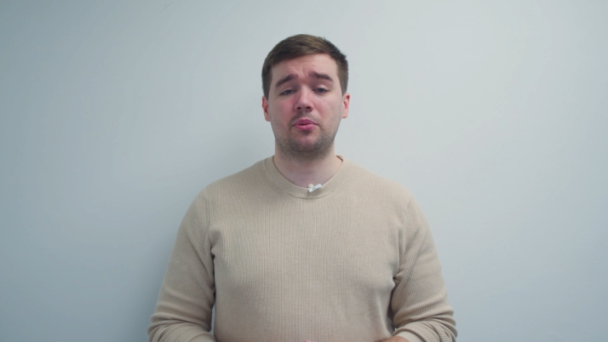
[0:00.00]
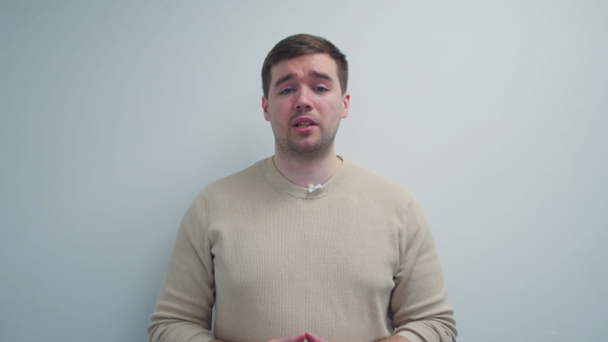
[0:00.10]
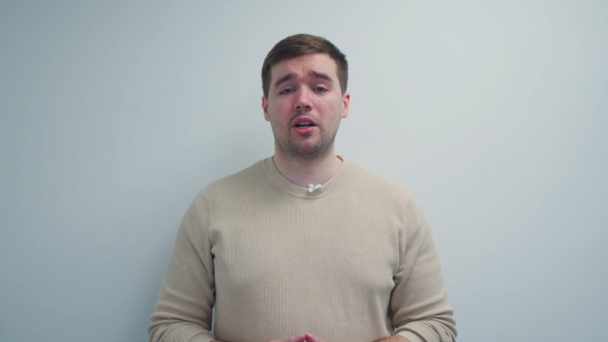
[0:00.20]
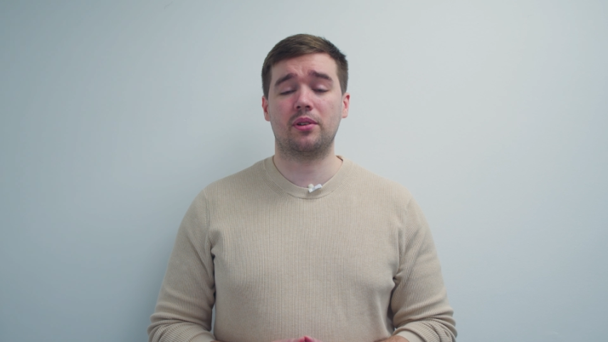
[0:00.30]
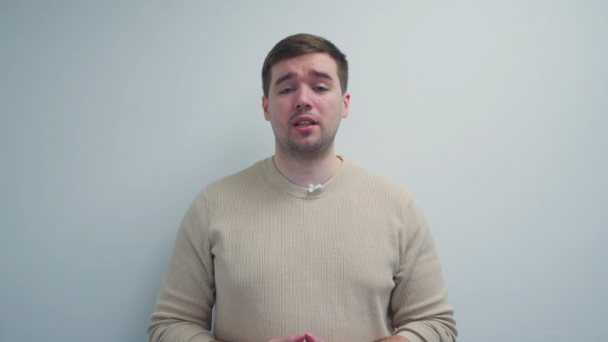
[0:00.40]

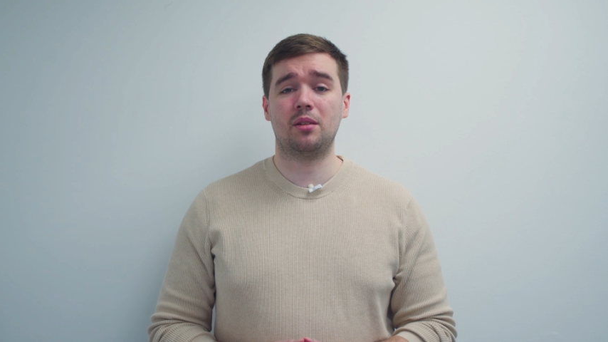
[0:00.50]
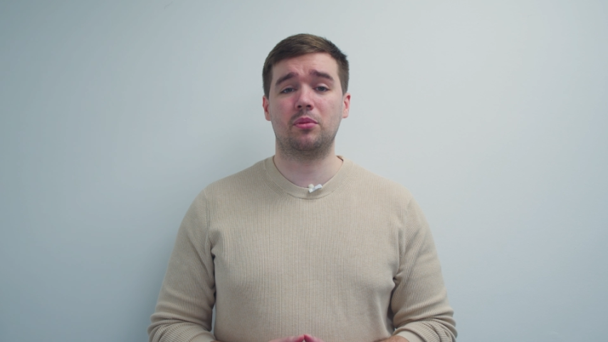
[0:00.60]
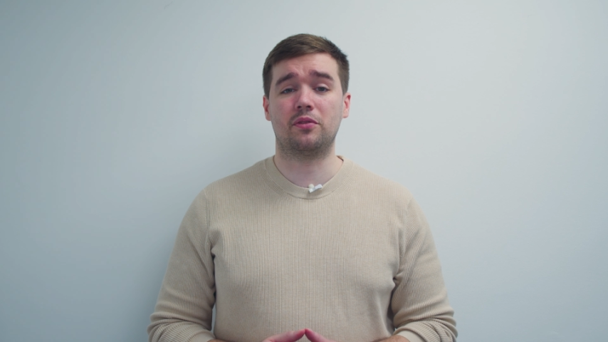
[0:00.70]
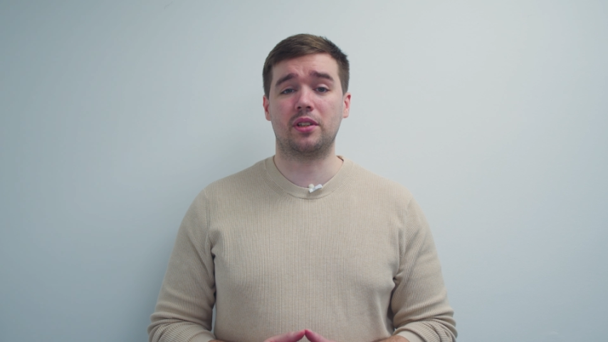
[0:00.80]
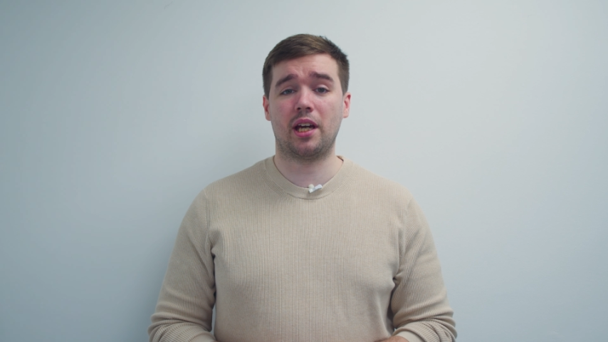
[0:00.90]
without needing
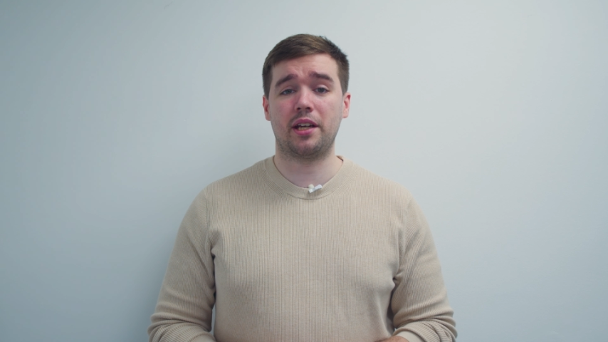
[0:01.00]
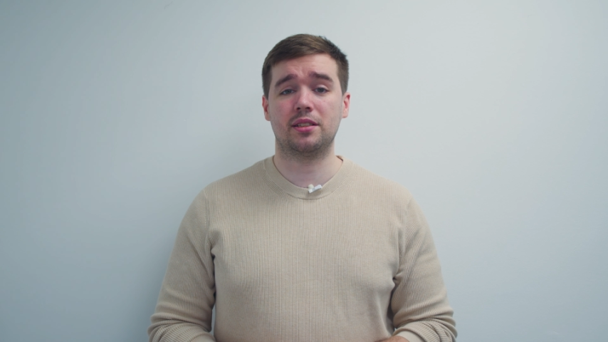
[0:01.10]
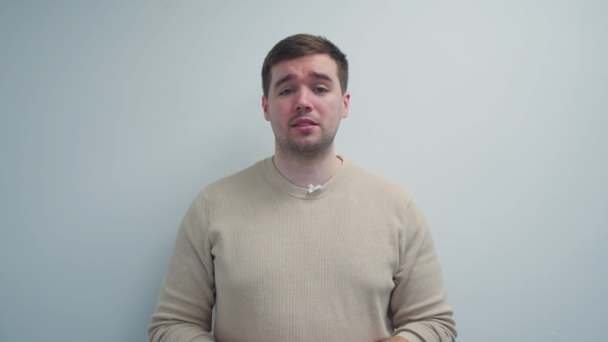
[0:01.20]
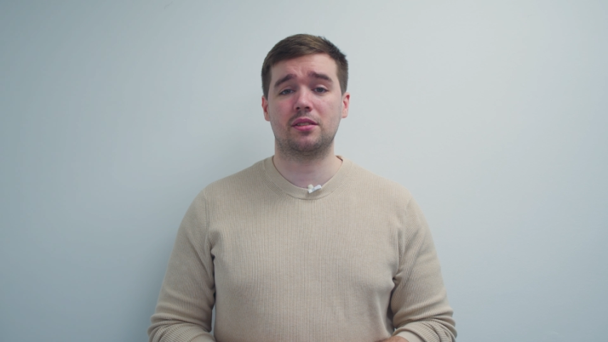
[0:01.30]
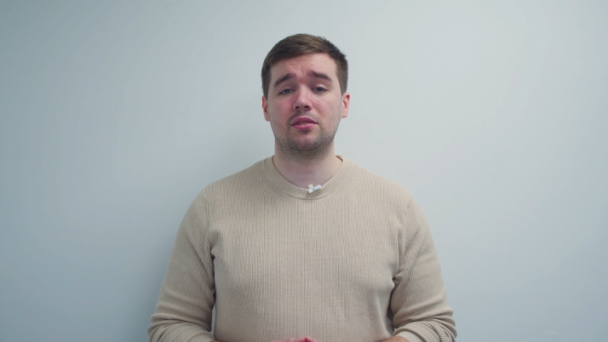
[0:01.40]

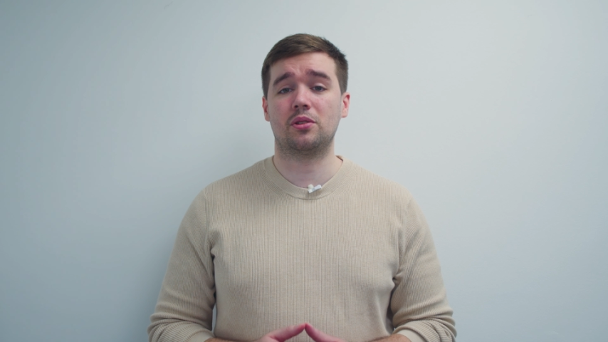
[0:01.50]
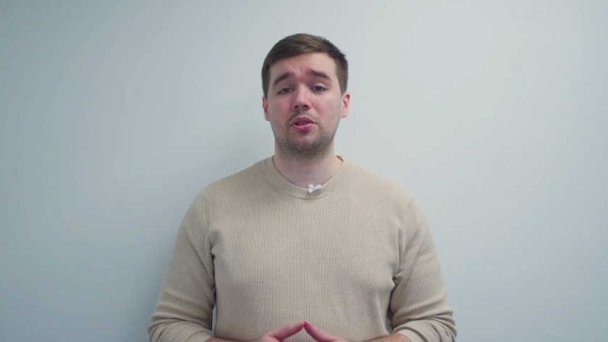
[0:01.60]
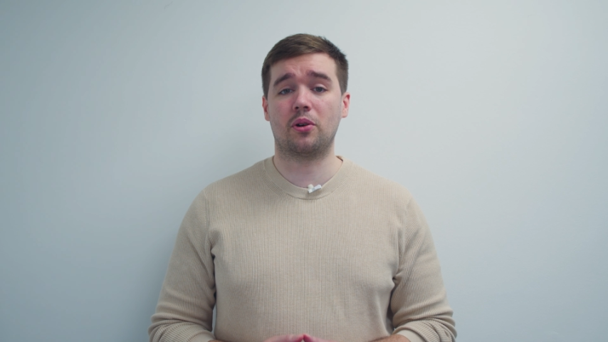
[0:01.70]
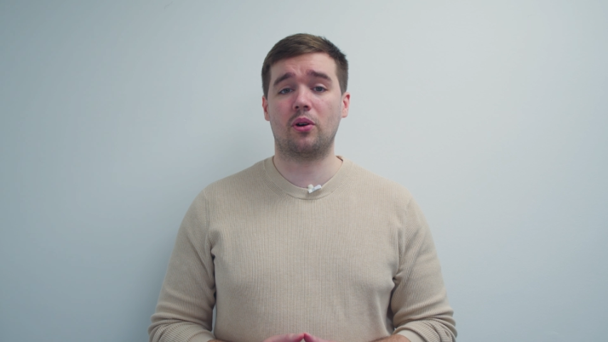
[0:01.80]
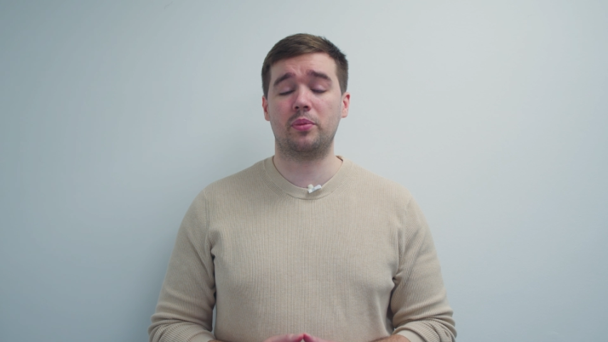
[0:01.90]
modifications to the
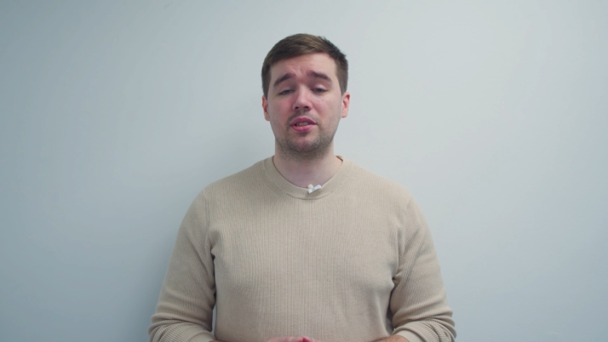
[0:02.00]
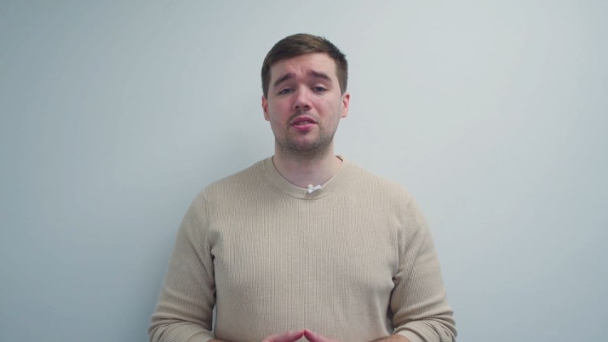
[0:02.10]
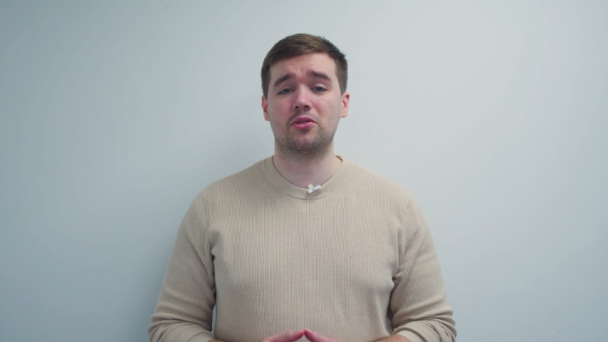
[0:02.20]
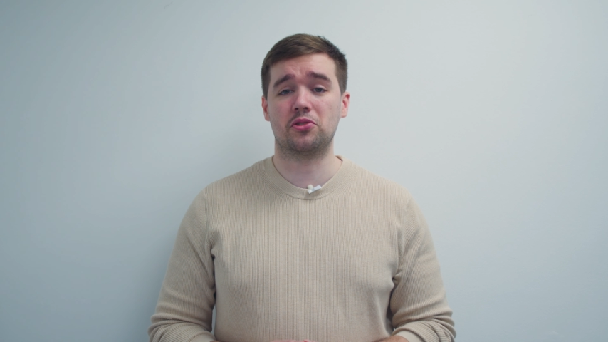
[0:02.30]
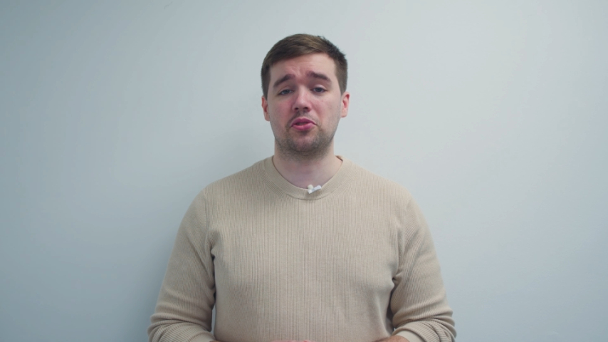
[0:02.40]
core
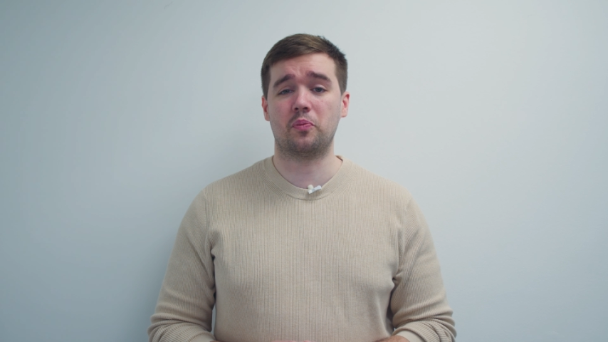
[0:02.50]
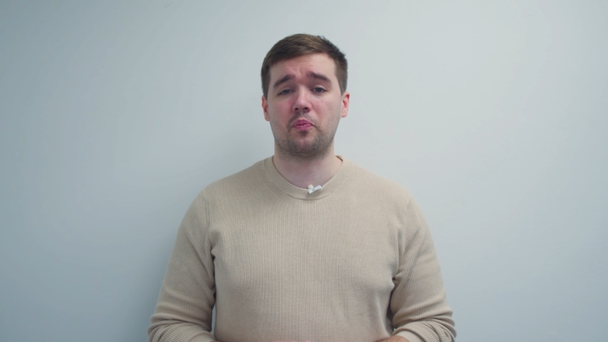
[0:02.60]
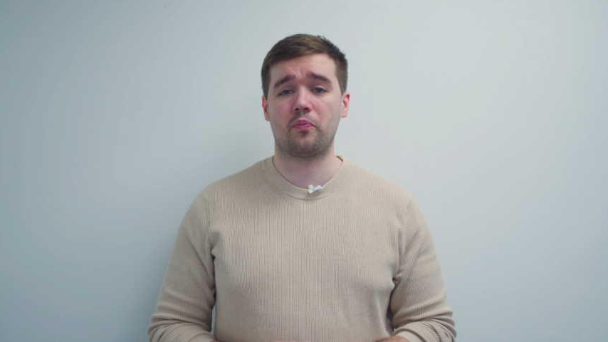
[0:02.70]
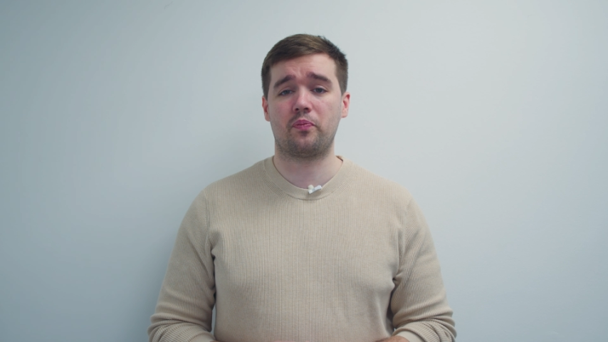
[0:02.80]
business system.